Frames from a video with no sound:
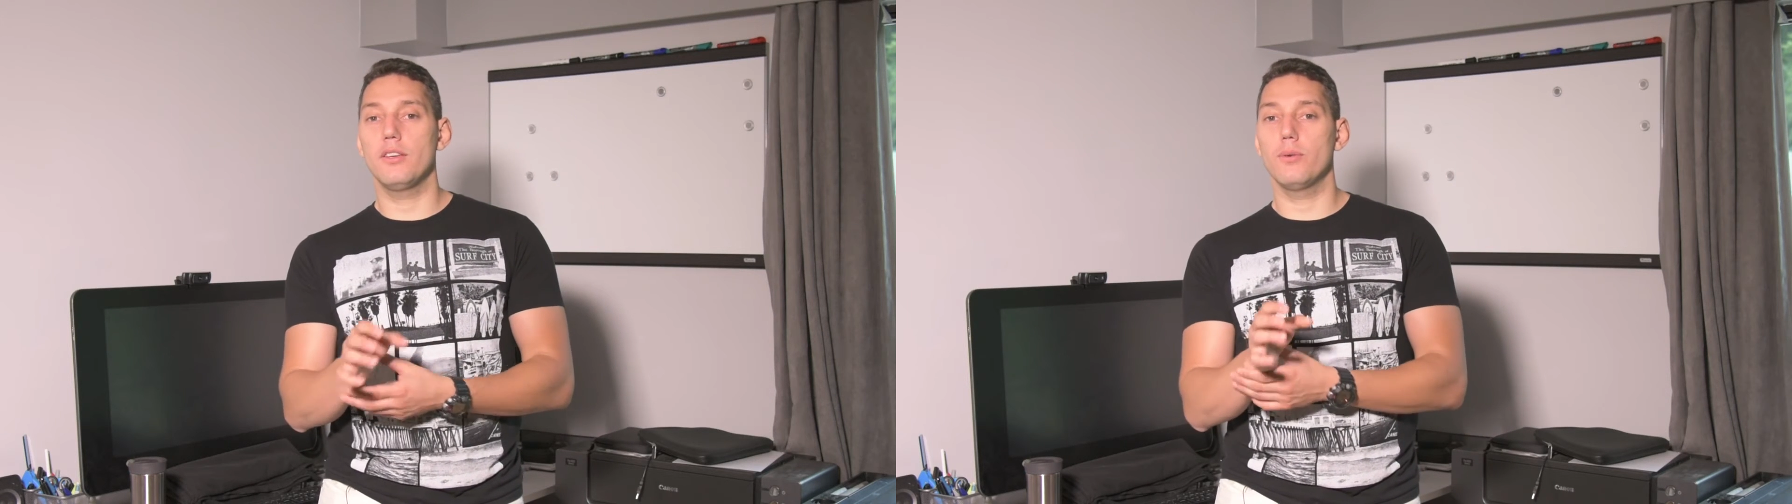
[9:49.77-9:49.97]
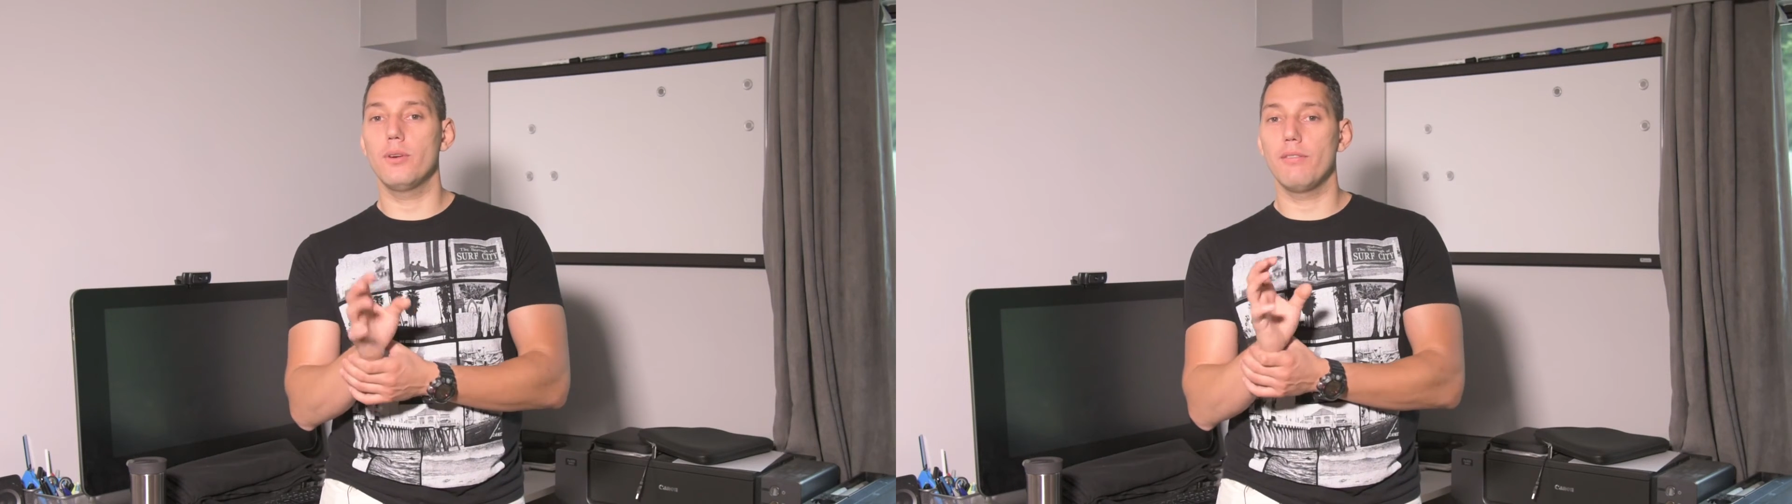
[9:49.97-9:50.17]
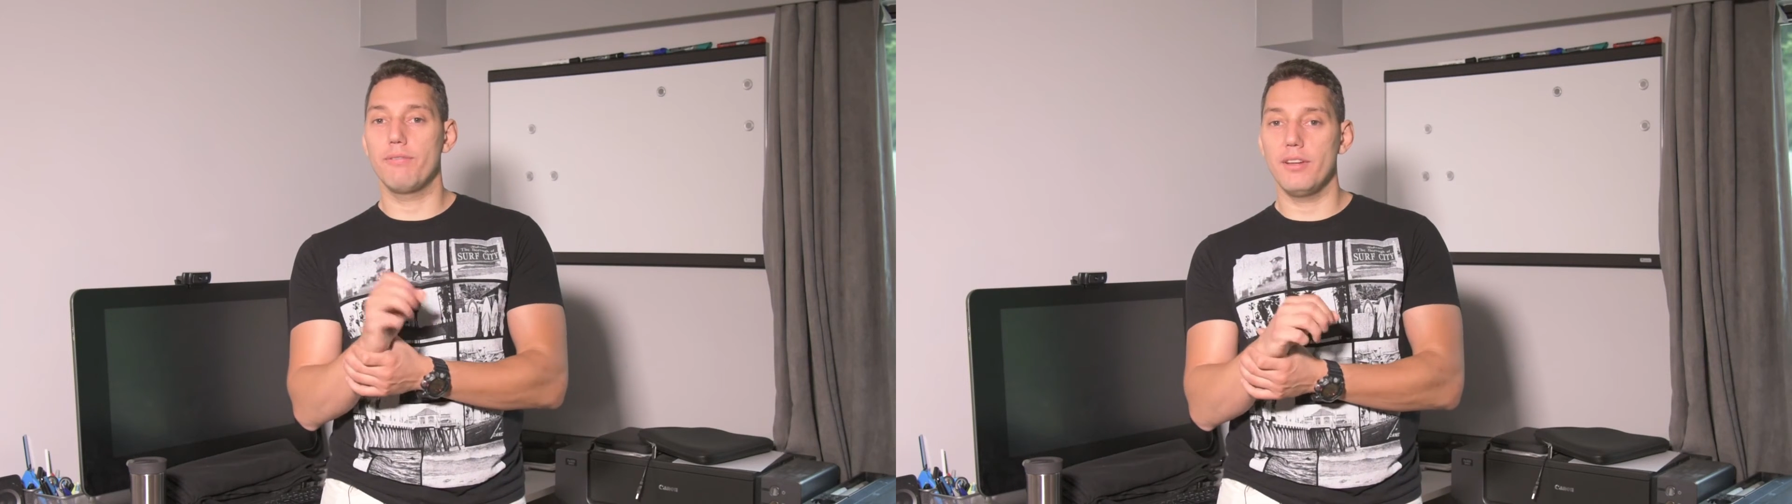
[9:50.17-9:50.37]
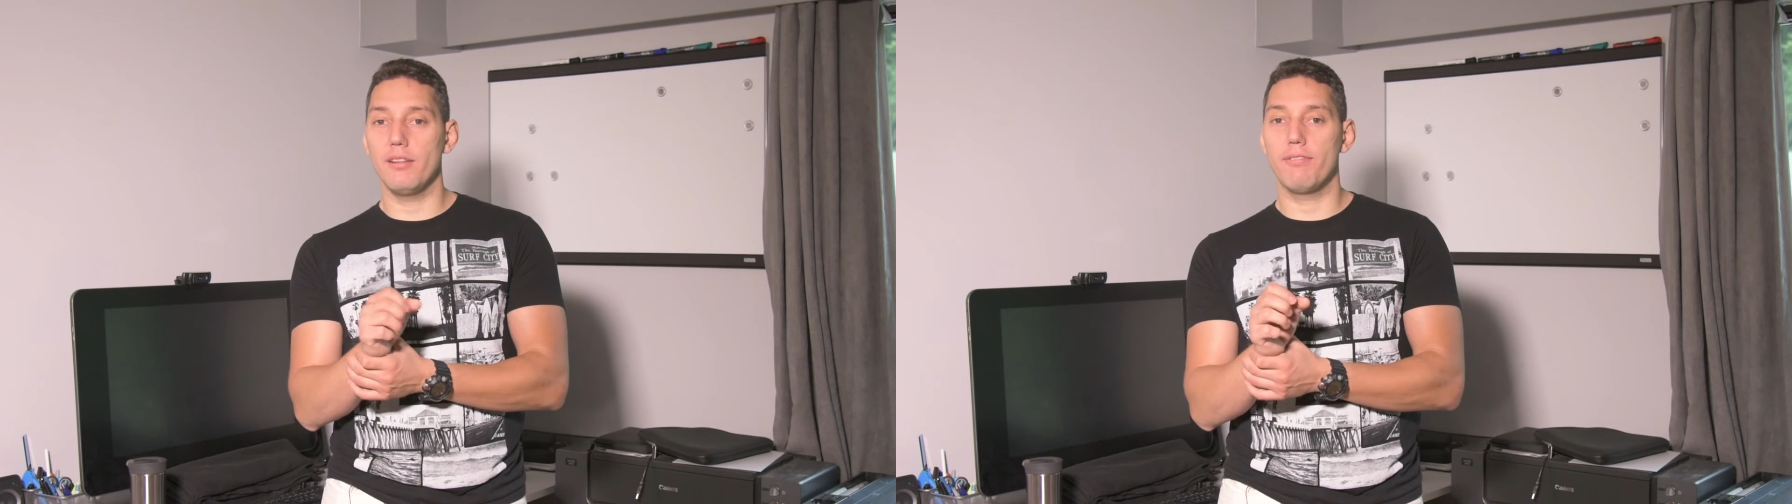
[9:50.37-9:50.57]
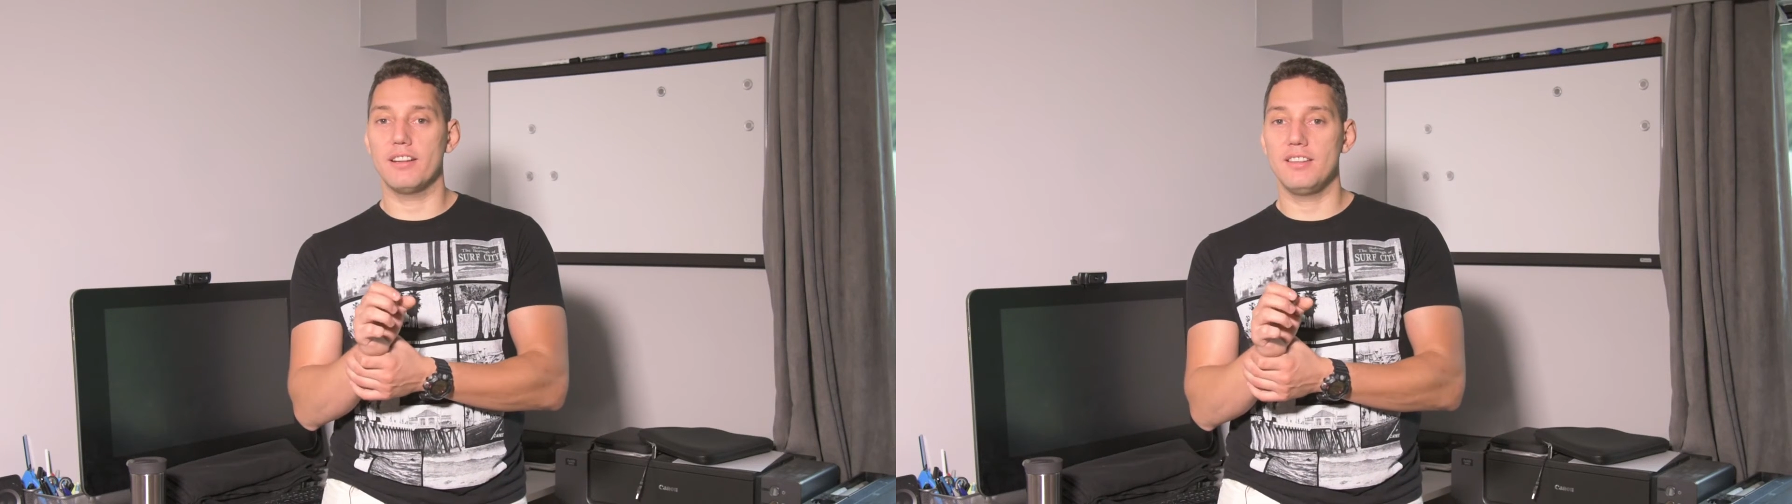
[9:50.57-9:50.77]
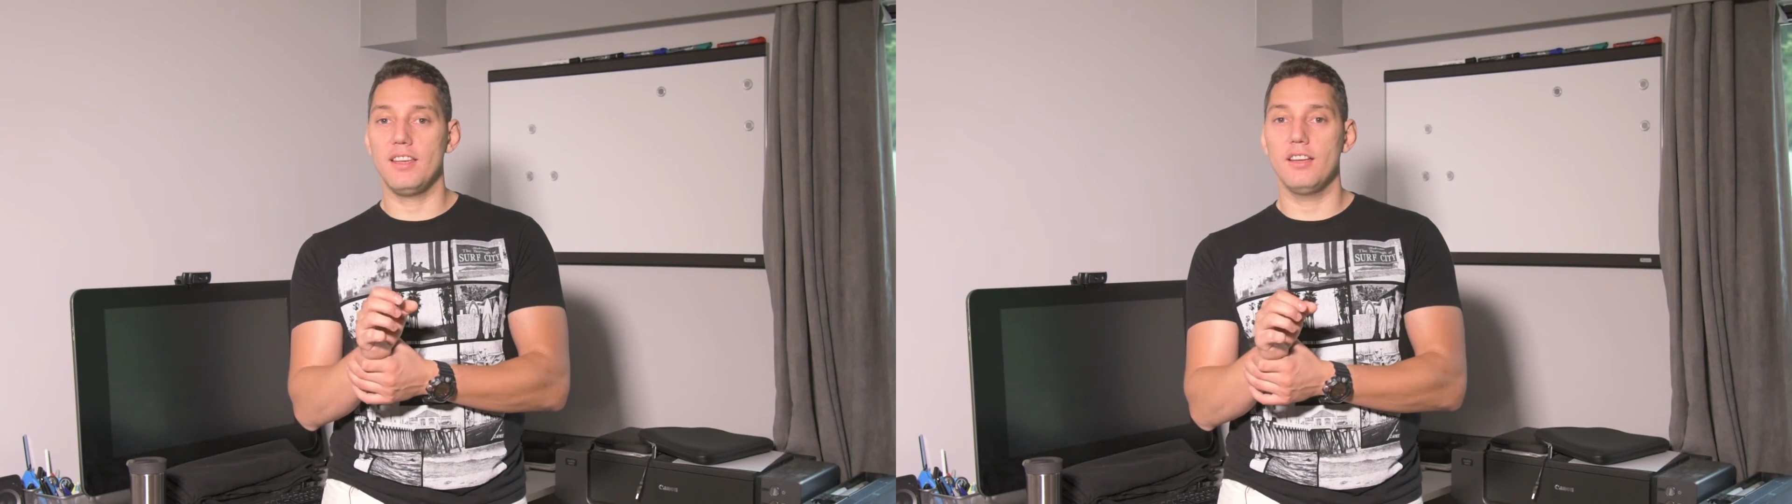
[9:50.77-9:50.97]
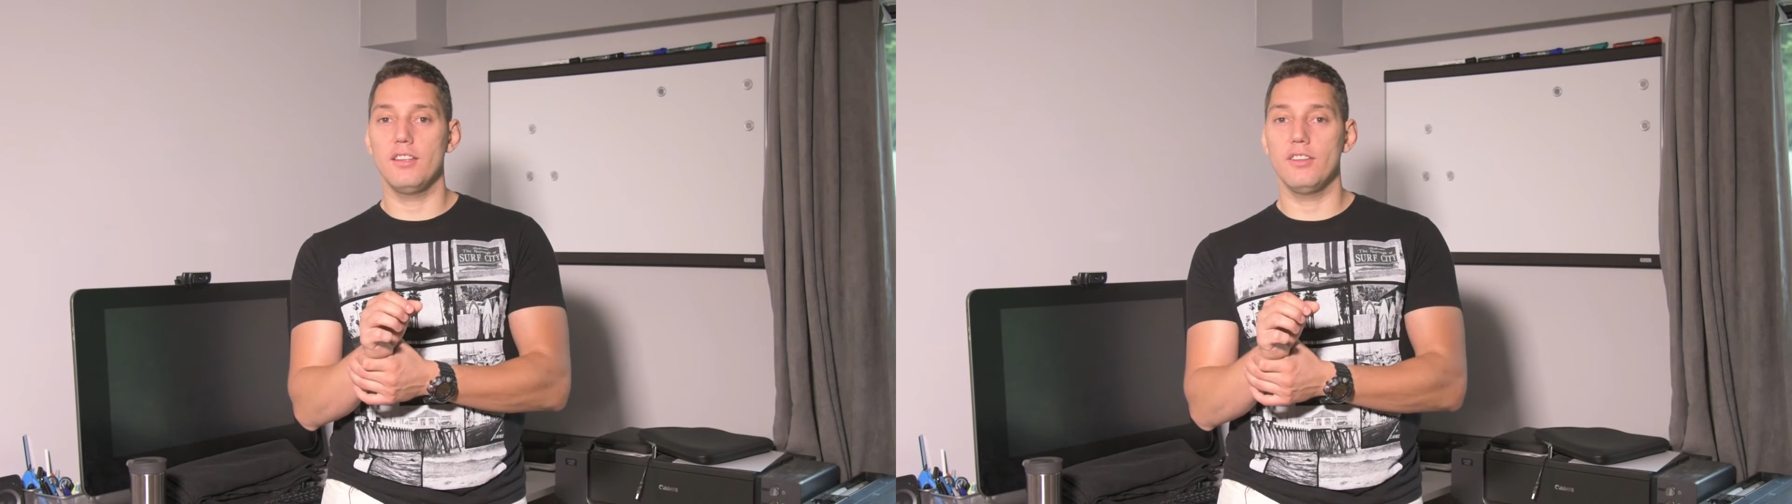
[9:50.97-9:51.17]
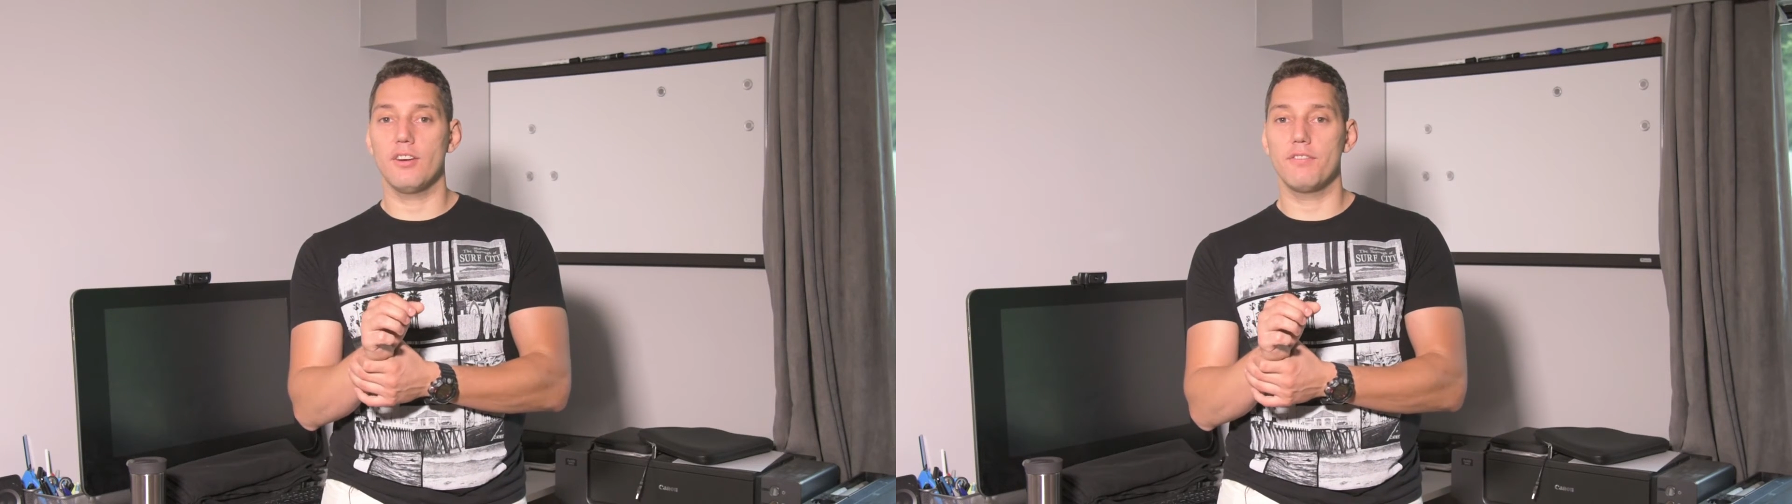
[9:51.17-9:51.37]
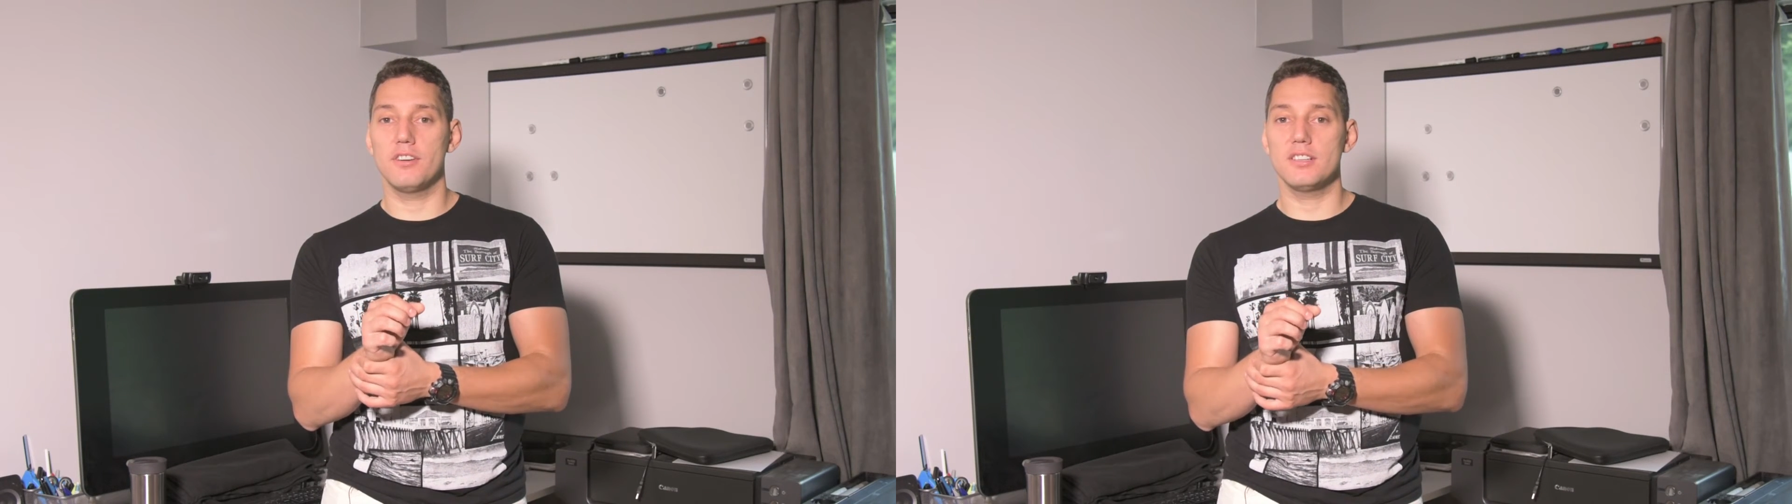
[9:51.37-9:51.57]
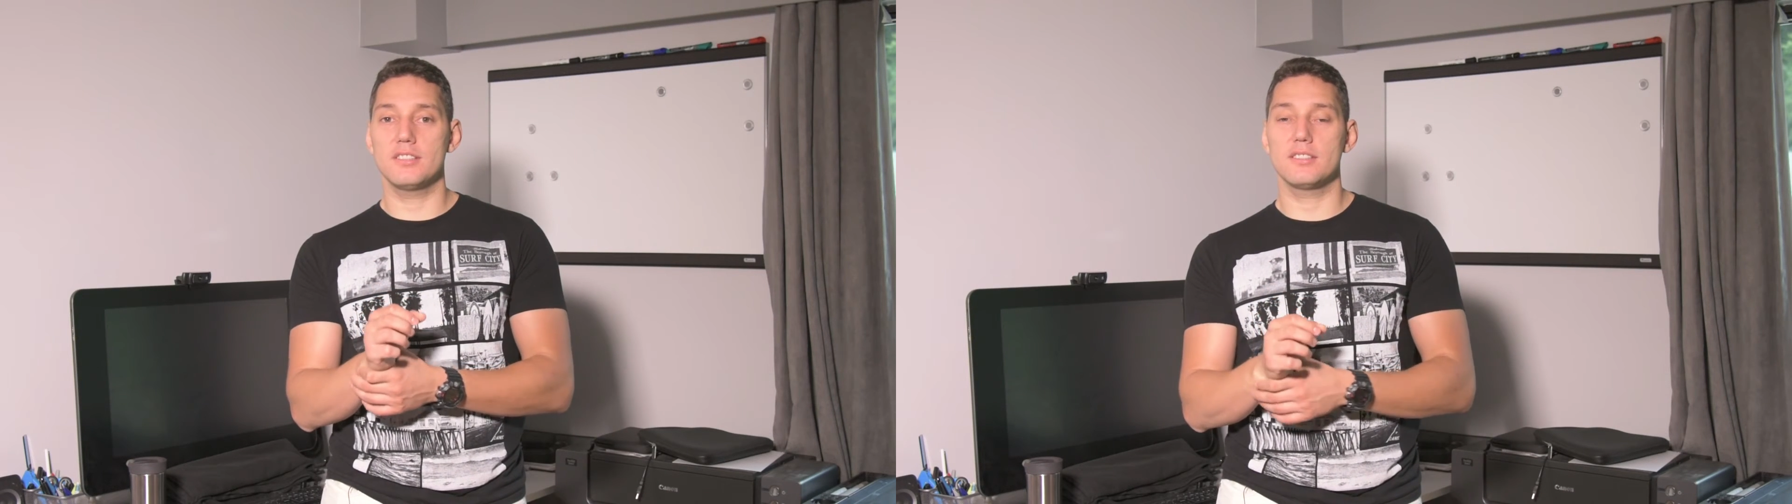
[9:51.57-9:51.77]
you will feel fatigue in your
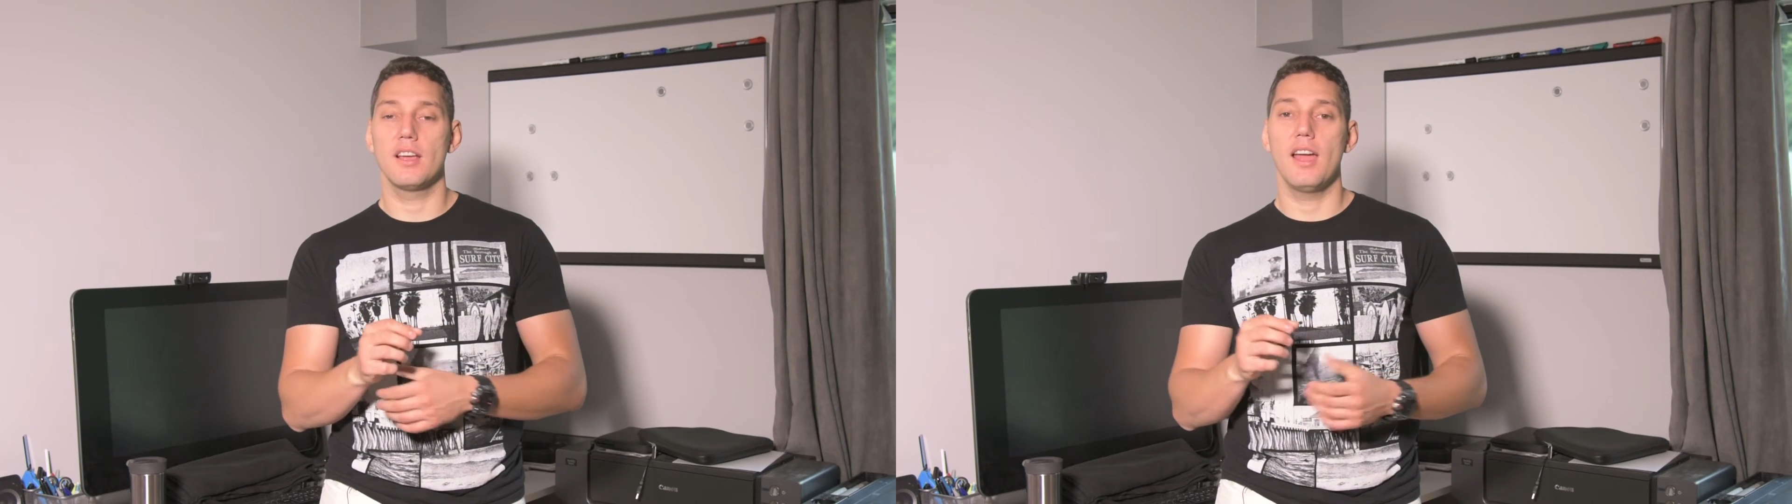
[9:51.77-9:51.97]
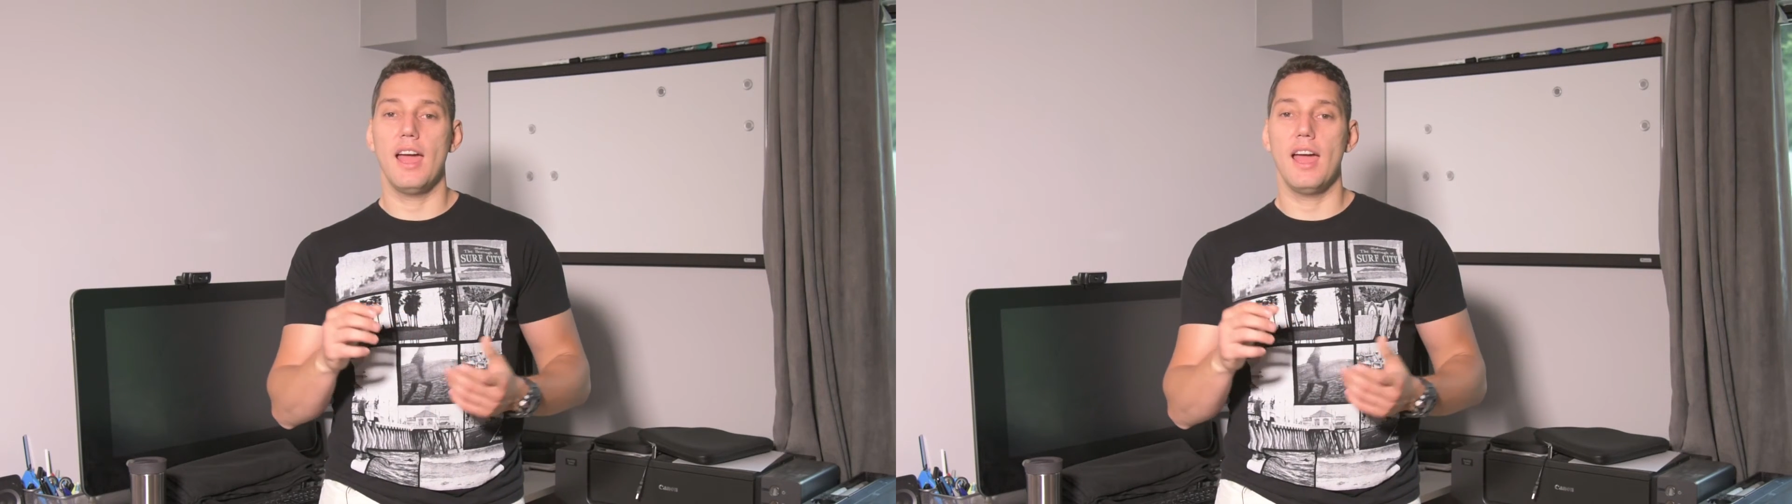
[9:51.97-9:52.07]
wrists,